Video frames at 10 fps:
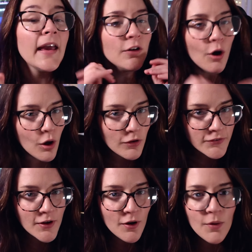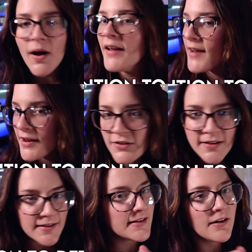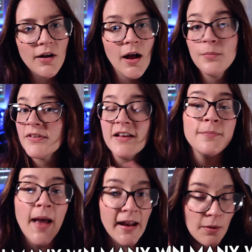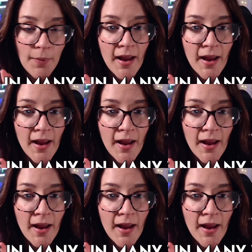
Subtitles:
And also, attention to detail comes in many